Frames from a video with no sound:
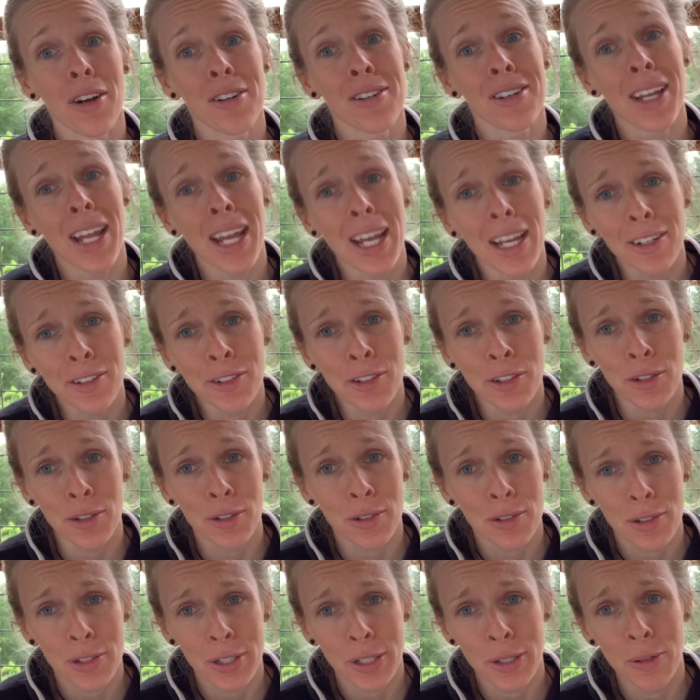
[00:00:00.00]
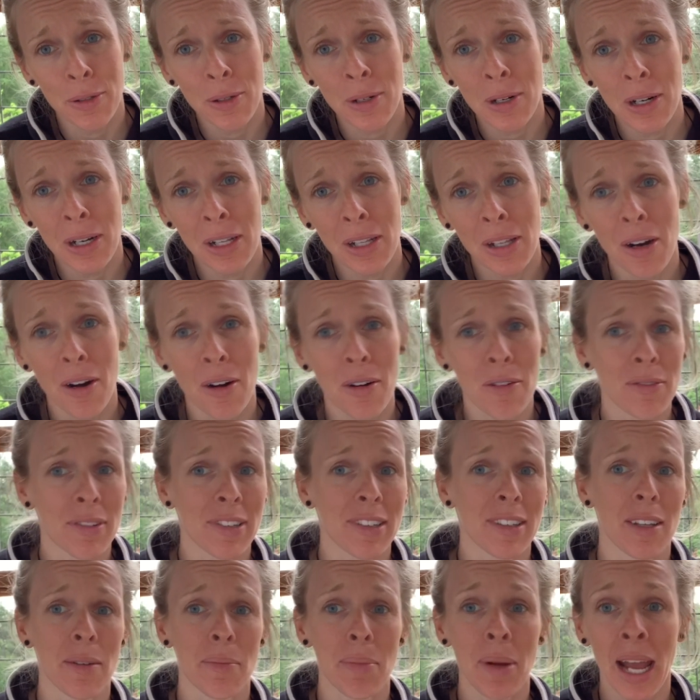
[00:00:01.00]
nature school over
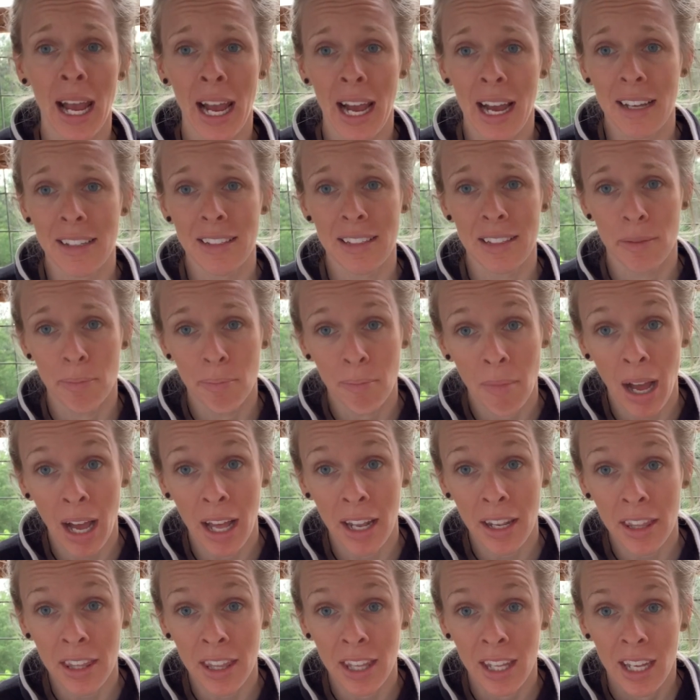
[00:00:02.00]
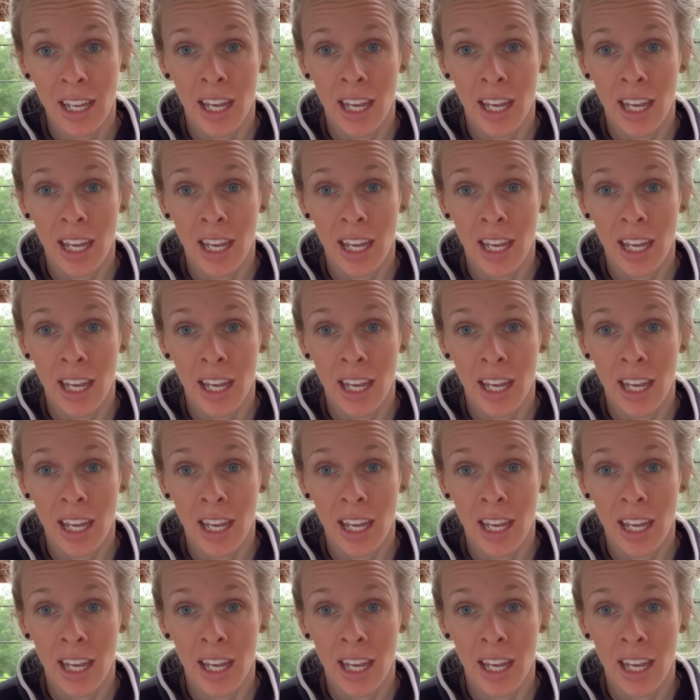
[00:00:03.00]
the past month,